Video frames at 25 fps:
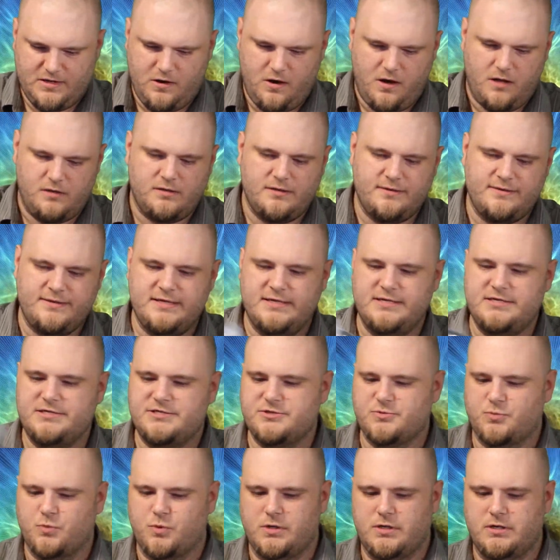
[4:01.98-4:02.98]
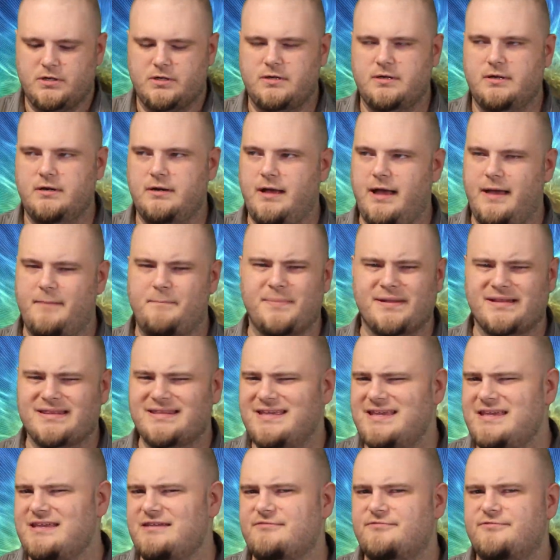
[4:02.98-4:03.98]
All of these were, I
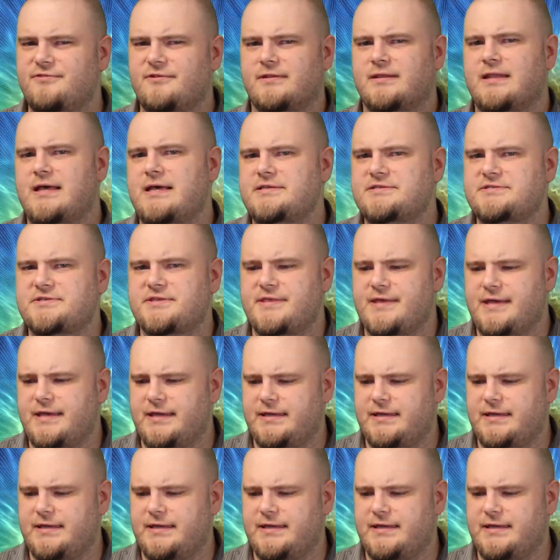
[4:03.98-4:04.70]
believe, less